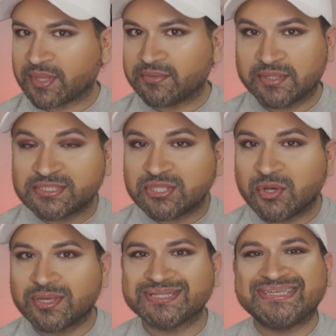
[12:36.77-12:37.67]
this
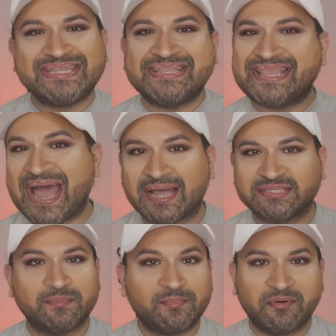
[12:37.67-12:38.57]
look did
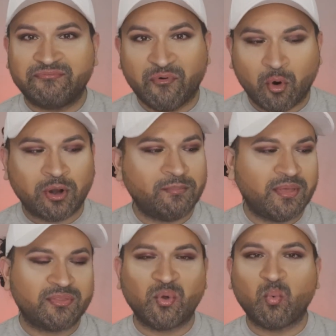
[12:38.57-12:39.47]
not perform
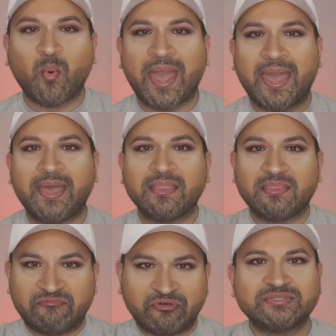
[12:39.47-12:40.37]
the way
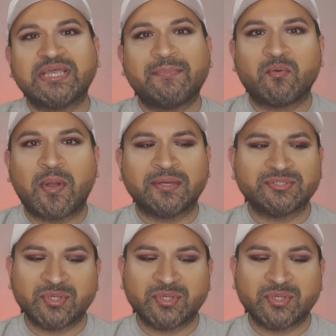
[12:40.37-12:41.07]
the first time around.